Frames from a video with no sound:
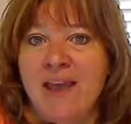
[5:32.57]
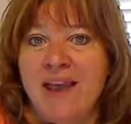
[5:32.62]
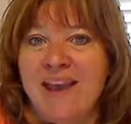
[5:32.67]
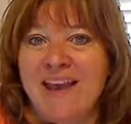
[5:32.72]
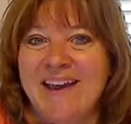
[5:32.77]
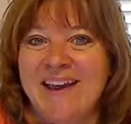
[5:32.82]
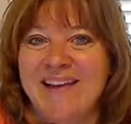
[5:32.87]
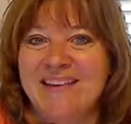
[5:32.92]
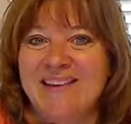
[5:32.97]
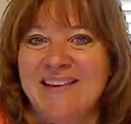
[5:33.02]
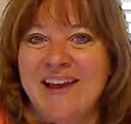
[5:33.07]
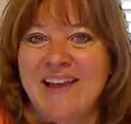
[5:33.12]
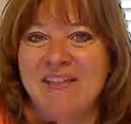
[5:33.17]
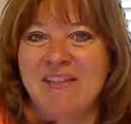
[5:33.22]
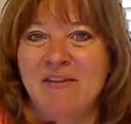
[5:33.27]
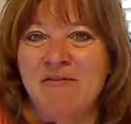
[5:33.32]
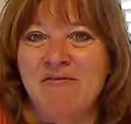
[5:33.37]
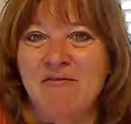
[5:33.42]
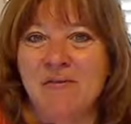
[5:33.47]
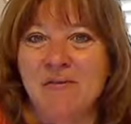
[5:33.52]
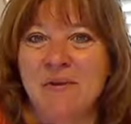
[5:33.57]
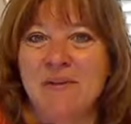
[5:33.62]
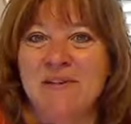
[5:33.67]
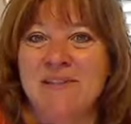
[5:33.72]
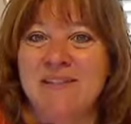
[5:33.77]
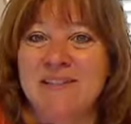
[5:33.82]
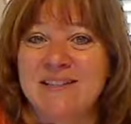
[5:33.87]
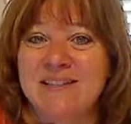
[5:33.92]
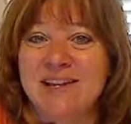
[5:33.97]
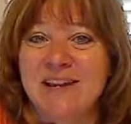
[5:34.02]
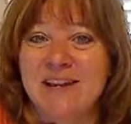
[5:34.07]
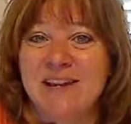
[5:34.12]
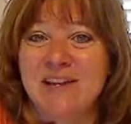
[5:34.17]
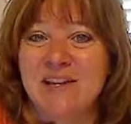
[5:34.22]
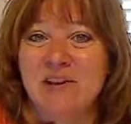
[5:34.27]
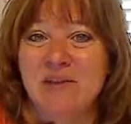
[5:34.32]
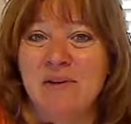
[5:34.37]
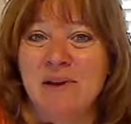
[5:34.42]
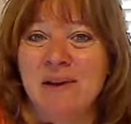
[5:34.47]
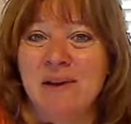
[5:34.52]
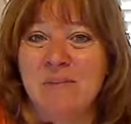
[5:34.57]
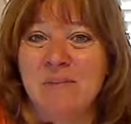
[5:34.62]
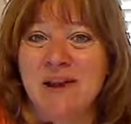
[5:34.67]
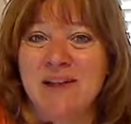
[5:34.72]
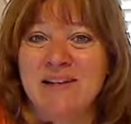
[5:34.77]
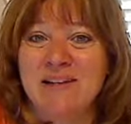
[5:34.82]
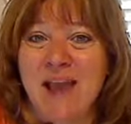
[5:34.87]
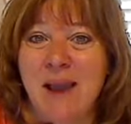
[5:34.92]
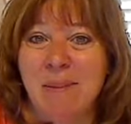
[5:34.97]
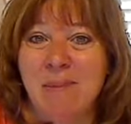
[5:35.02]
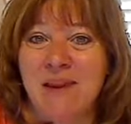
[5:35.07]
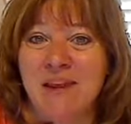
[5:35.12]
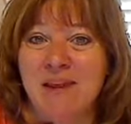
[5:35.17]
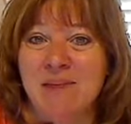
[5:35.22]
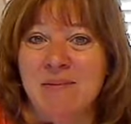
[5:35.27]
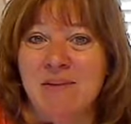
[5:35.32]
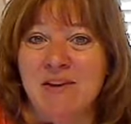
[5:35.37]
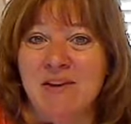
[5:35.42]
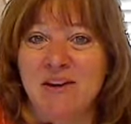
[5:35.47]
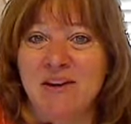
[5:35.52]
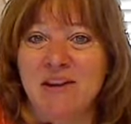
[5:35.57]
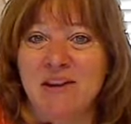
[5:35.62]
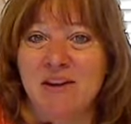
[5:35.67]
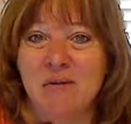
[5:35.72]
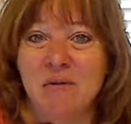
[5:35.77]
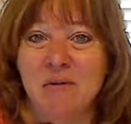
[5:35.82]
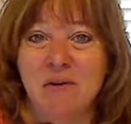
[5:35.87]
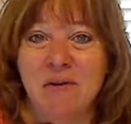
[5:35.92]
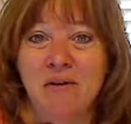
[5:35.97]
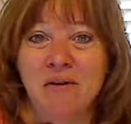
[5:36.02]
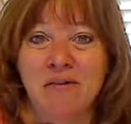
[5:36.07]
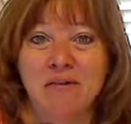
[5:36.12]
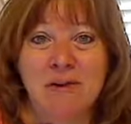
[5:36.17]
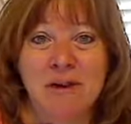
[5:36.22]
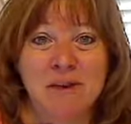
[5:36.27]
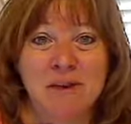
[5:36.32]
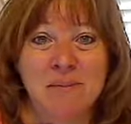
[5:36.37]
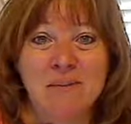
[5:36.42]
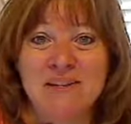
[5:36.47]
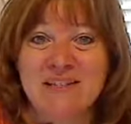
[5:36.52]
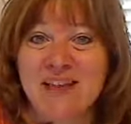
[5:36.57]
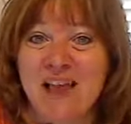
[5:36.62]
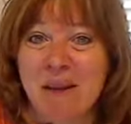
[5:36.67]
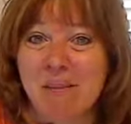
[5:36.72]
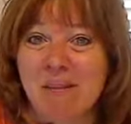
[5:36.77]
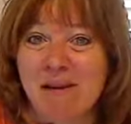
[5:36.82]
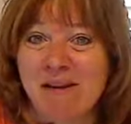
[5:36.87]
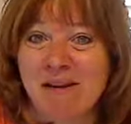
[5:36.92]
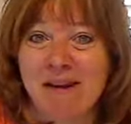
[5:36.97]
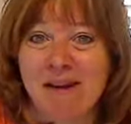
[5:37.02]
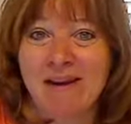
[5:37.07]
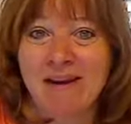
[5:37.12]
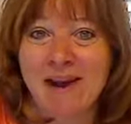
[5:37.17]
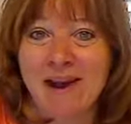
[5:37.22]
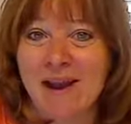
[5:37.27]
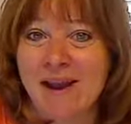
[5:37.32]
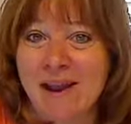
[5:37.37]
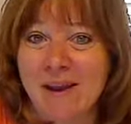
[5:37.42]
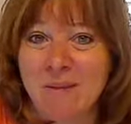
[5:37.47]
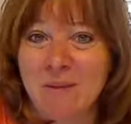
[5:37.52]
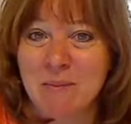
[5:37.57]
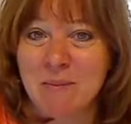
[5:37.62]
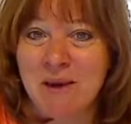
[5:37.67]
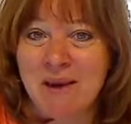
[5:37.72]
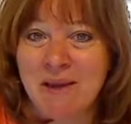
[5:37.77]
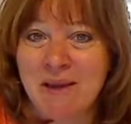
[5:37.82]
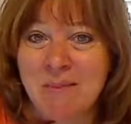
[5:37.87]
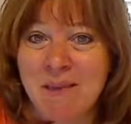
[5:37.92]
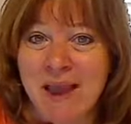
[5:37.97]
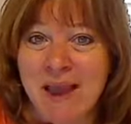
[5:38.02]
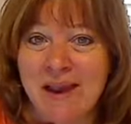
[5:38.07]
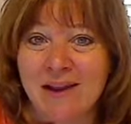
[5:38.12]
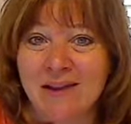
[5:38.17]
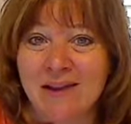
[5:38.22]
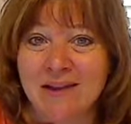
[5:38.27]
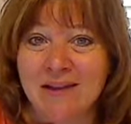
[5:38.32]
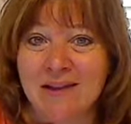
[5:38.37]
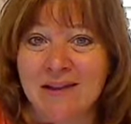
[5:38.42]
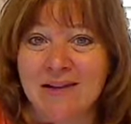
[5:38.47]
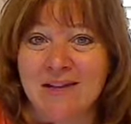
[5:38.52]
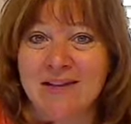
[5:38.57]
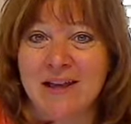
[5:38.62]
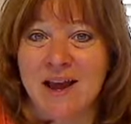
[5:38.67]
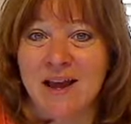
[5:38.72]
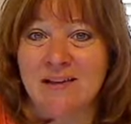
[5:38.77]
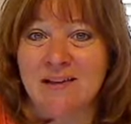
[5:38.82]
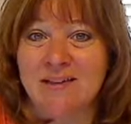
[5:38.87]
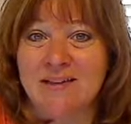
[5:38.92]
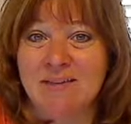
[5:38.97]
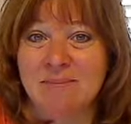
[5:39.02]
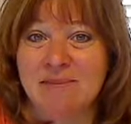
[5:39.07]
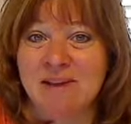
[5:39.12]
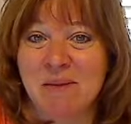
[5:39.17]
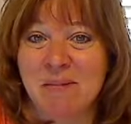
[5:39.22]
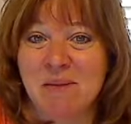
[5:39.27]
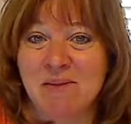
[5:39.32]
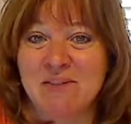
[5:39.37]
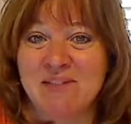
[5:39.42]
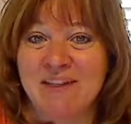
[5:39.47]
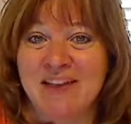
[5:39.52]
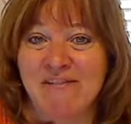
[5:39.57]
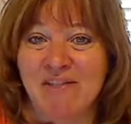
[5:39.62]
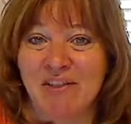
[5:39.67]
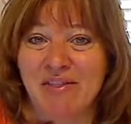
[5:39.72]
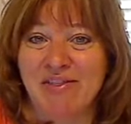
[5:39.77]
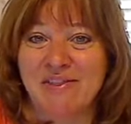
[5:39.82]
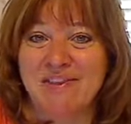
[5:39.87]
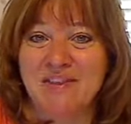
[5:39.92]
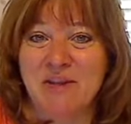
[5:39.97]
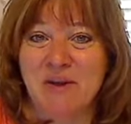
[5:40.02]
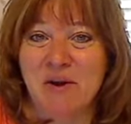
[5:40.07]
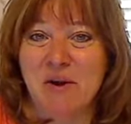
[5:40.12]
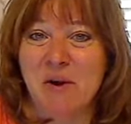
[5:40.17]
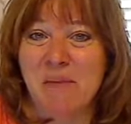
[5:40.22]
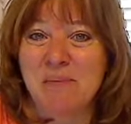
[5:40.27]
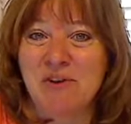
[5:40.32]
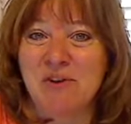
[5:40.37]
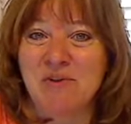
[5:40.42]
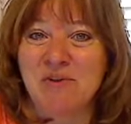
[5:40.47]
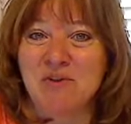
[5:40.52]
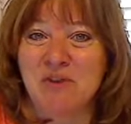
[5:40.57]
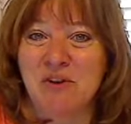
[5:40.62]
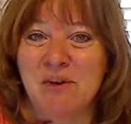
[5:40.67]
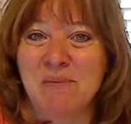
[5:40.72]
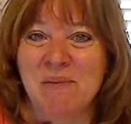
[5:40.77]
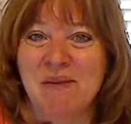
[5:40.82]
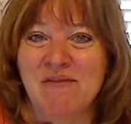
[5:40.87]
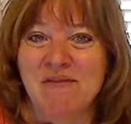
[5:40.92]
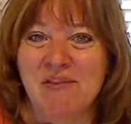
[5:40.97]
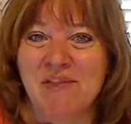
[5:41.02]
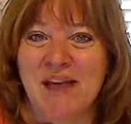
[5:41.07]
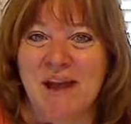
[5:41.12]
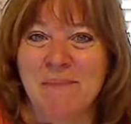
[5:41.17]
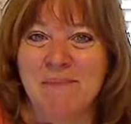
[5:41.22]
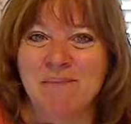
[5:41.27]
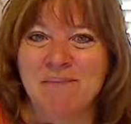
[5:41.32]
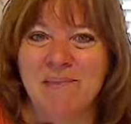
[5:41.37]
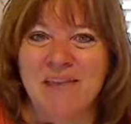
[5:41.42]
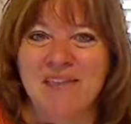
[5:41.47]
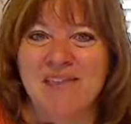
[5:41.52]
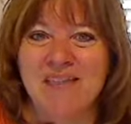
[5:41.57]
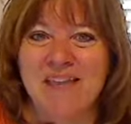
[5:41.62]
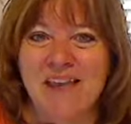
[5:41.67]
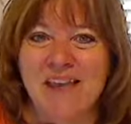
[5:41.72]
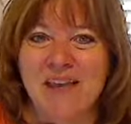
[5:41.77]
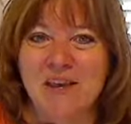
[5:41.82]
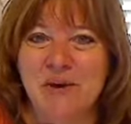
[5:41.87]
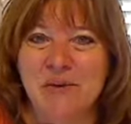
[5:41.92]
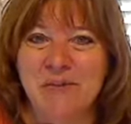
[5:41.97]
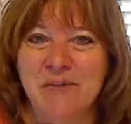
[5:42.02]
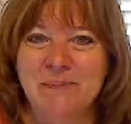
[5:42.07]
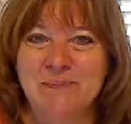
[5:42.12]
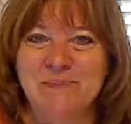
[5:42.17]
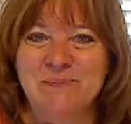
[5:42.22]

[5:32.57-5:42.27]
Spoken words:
And I look forward to seeing you in my tapping community. We're going to be tapping on I Am a Money Magnet on September 7th. So I hope you'll join me for that. Thank you.